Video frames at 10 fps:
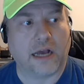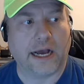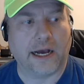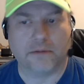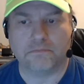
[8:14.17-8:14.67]

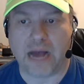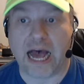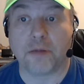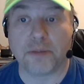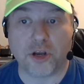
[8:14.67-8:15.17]

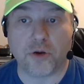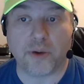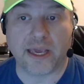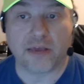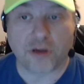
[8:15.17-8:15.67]
I'll be
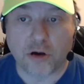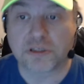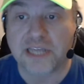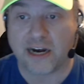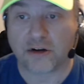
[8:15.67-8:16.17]
doing
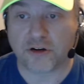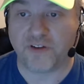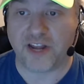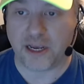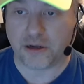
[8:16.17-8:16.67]
those character
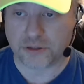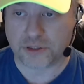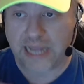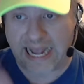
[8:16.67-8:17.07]
videos